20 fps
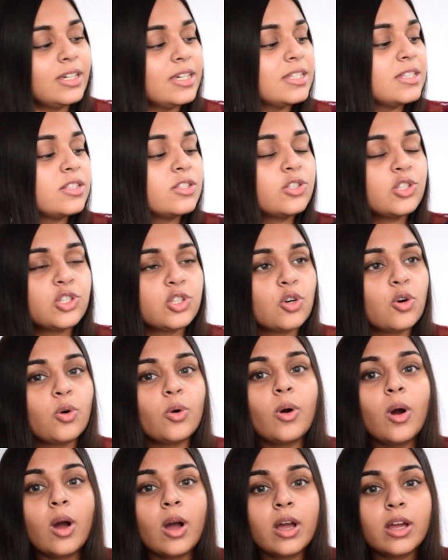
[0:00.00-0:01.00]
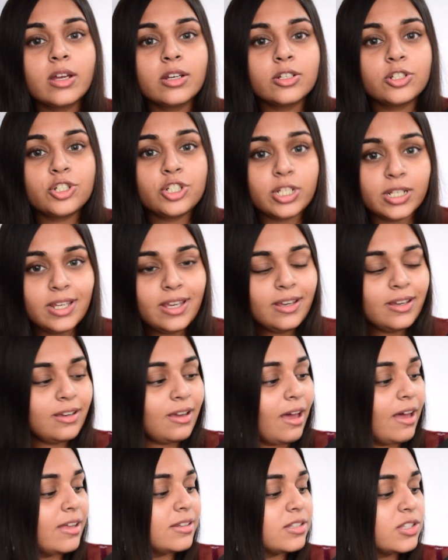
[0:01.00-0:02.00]
It's so chic
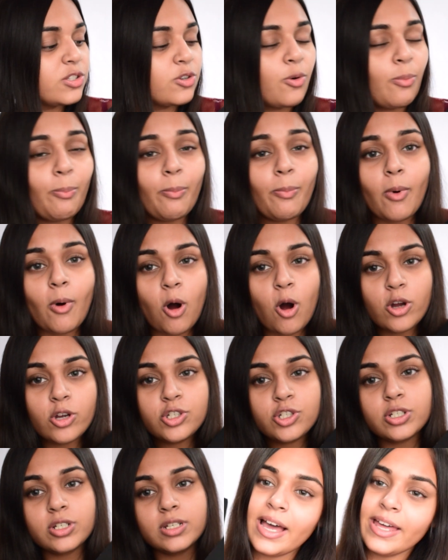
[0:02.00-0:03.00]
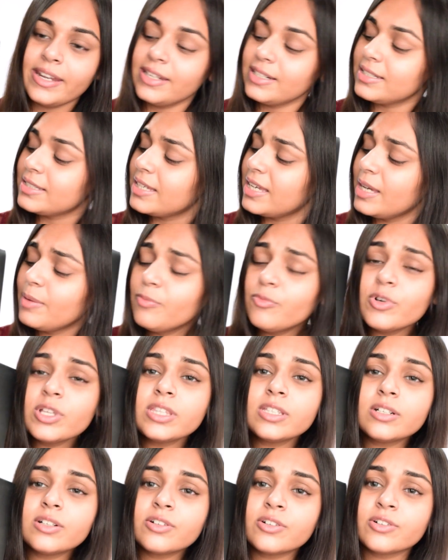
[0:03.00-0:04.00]
and so posh, and it came
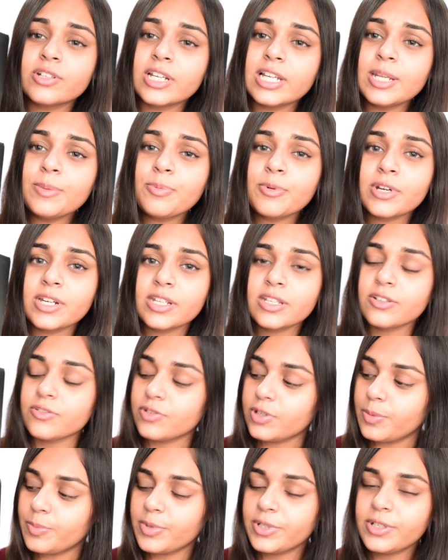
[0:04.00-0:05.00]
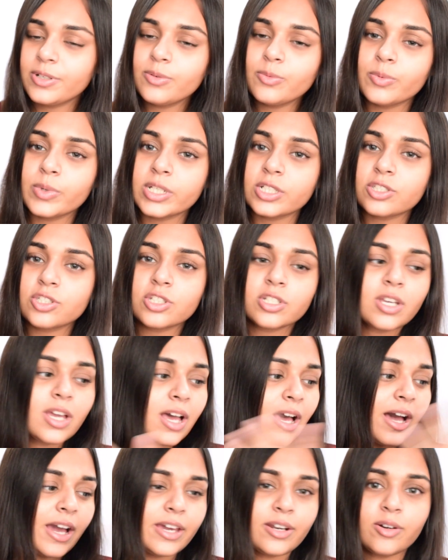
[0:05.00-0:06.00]
with a really pretty ribbon which
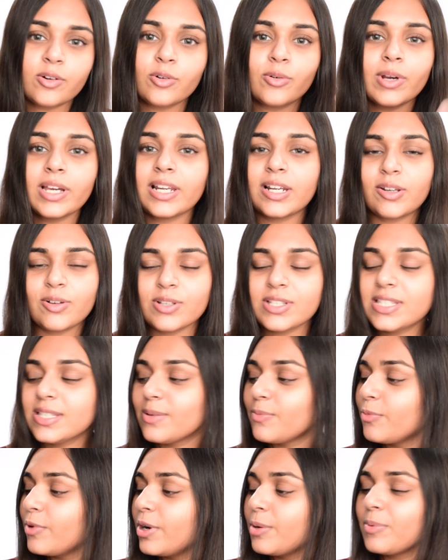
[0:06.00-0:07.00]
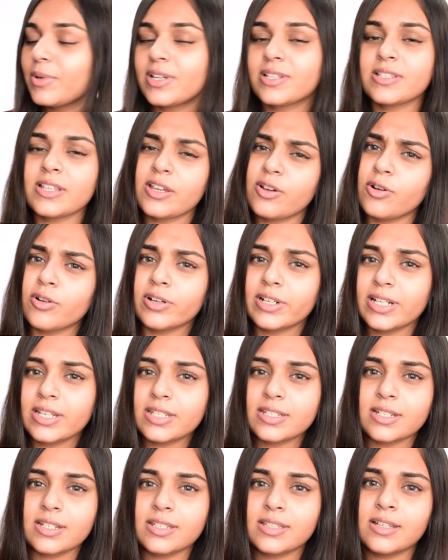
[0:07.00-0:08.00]
I don't know, I lost somewhere because I already
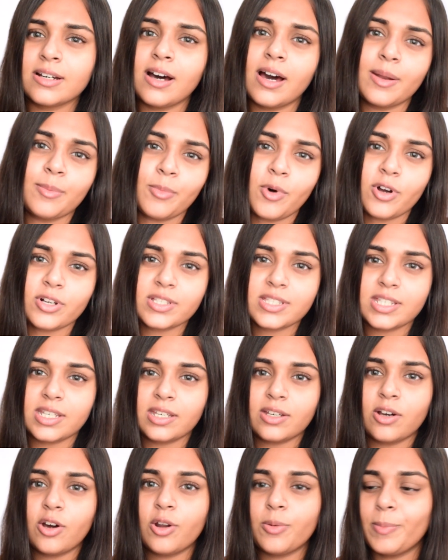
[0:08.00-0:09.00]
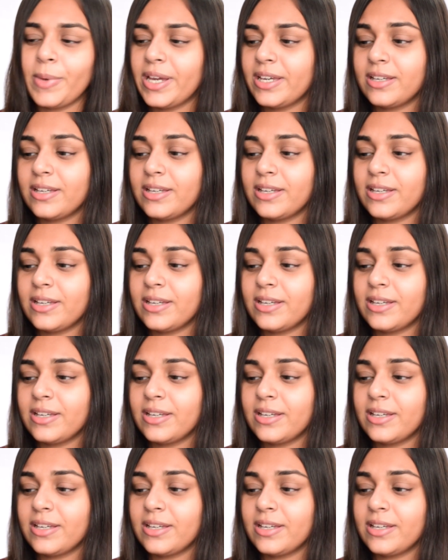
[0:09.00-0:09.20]
did the unboxing on my